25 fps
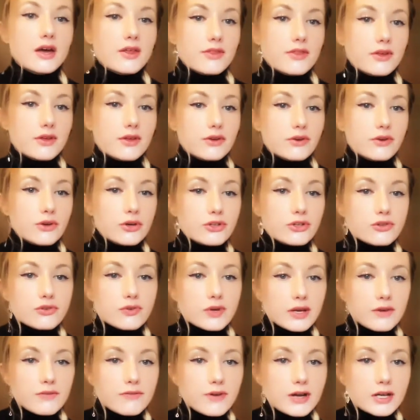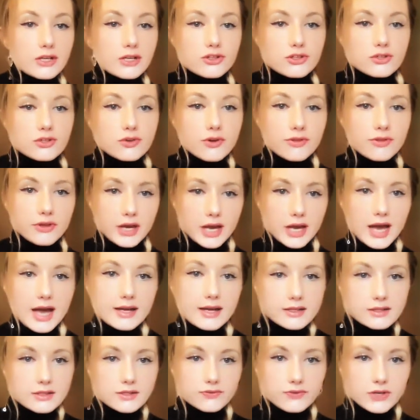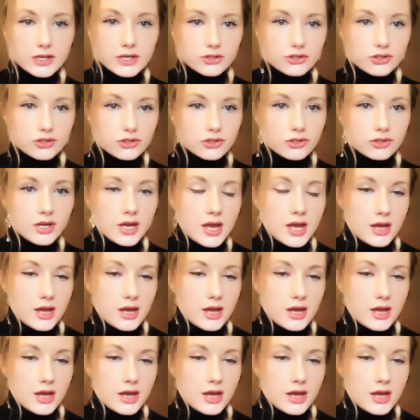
nurturing function nor the guidance function